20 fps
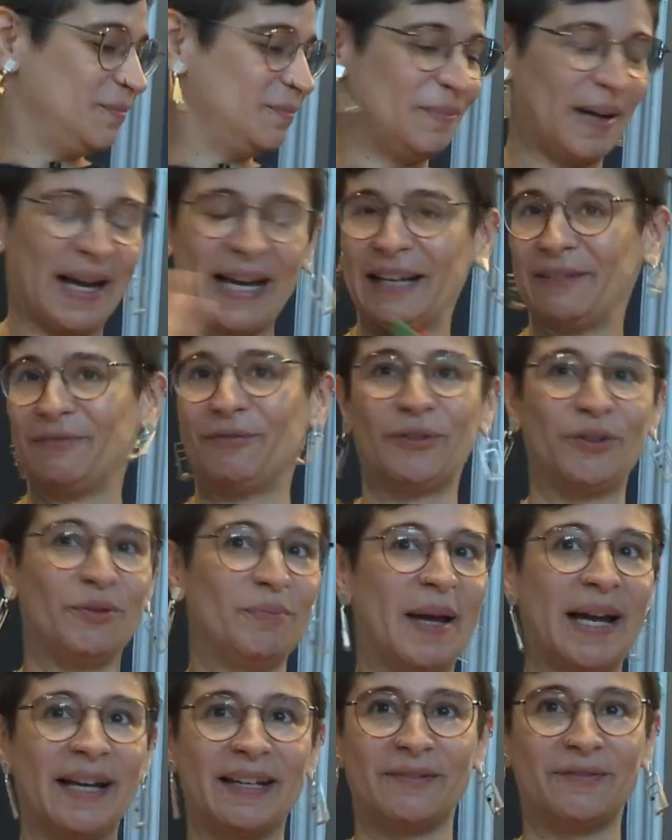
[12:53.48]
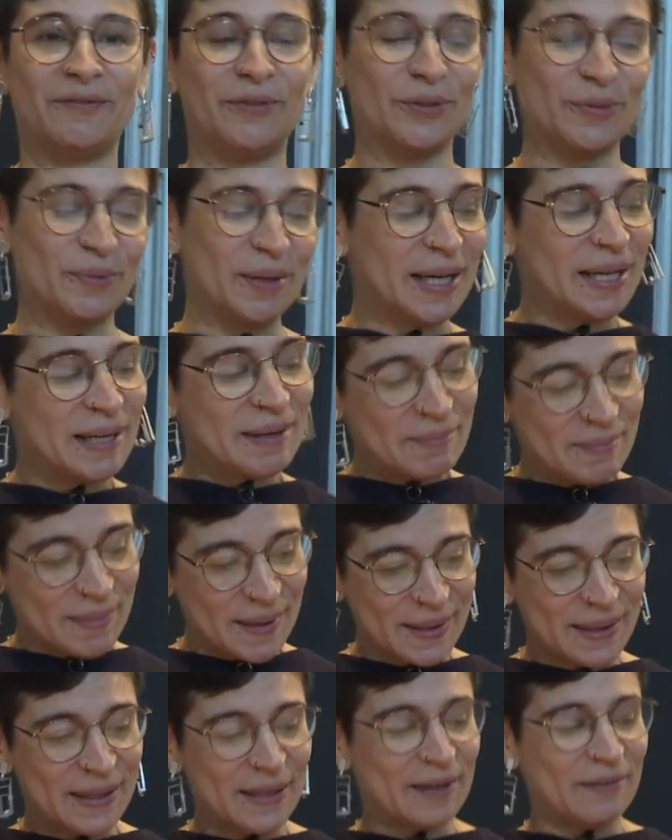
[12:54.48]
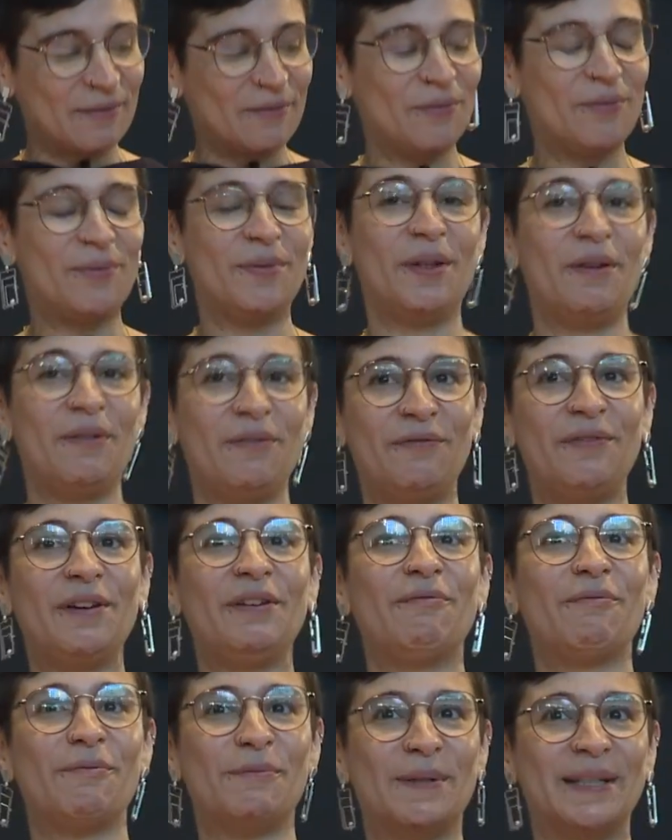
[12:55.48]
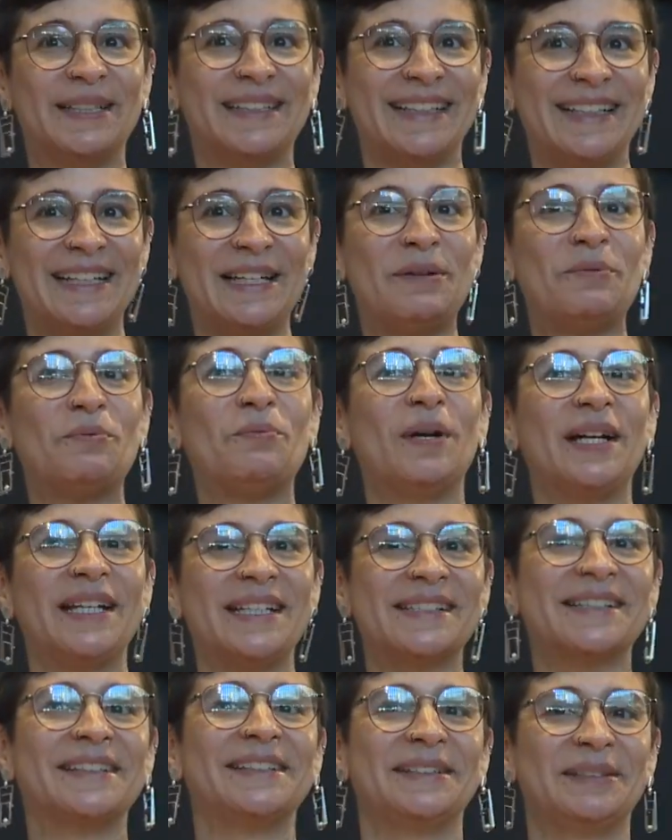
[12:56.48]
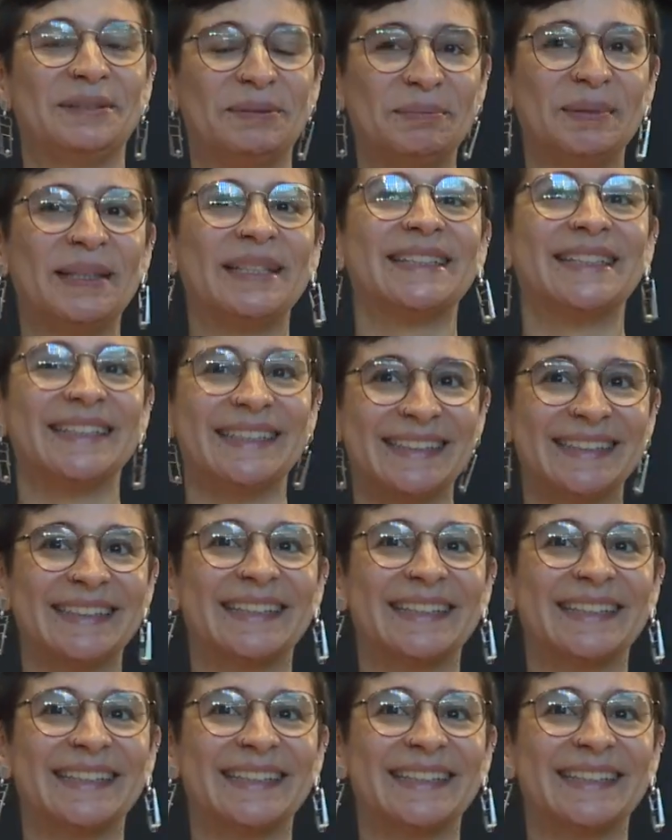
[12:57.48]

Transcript: back and forth, back and forth, but the, the fifth one, he waits a little bit.